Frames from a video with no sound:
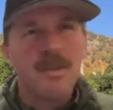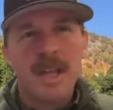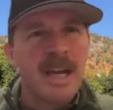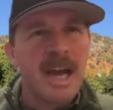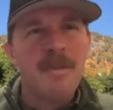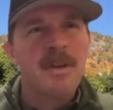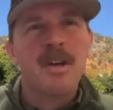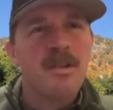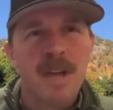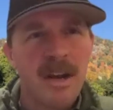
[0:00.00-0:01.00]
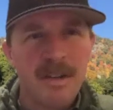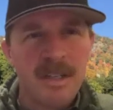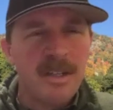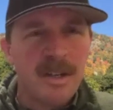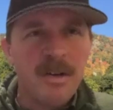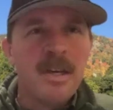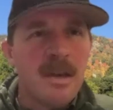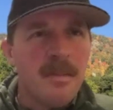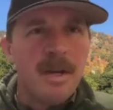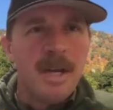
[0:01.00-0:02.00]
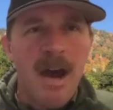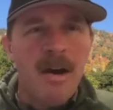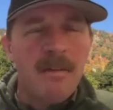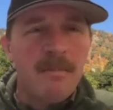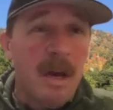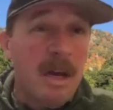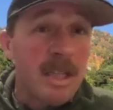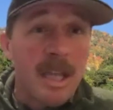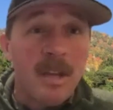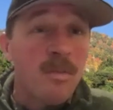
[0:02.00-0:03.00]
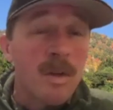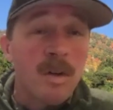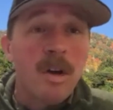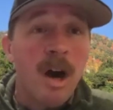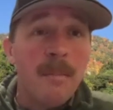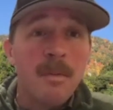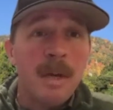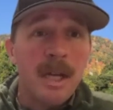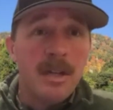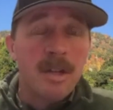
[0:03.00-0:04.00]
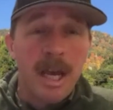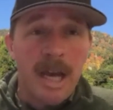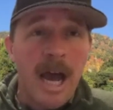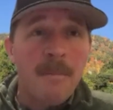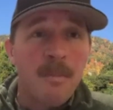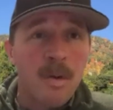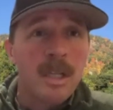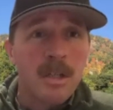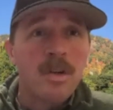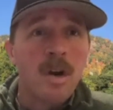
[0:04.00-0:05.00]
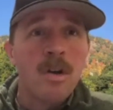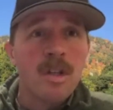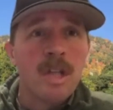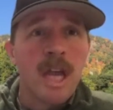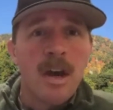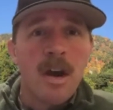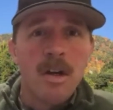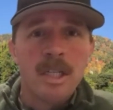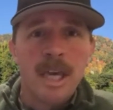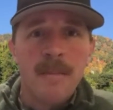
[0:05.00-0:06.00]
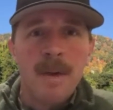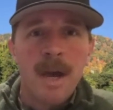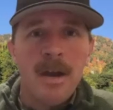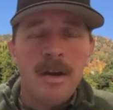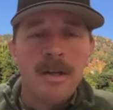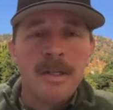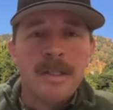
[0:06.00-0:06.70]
Well, like, I'm the coach. I don't, but now I see that as a real compliment. It's like, I'm working as hard as they are to get better.